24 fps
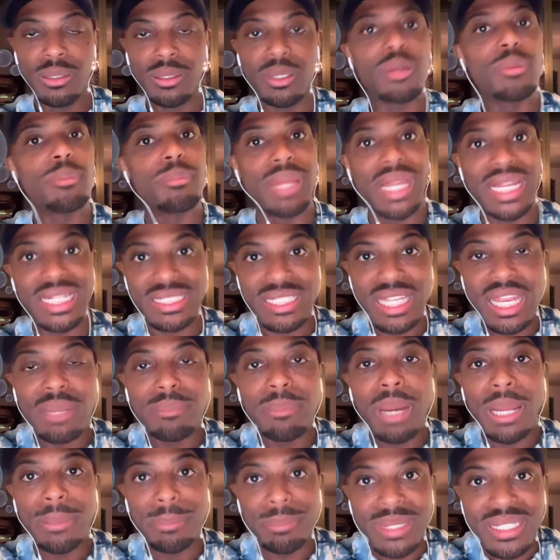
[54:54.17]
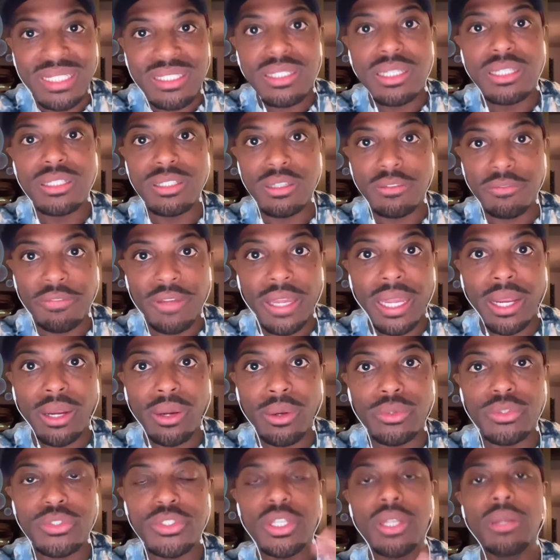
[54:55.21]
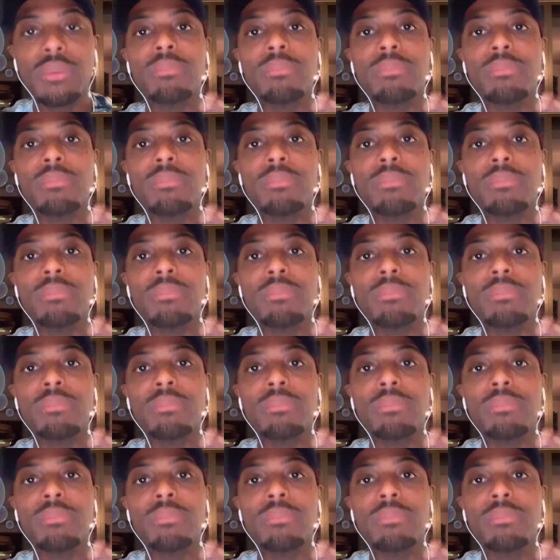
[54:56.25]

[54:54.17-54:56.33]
Maintain my business affairs,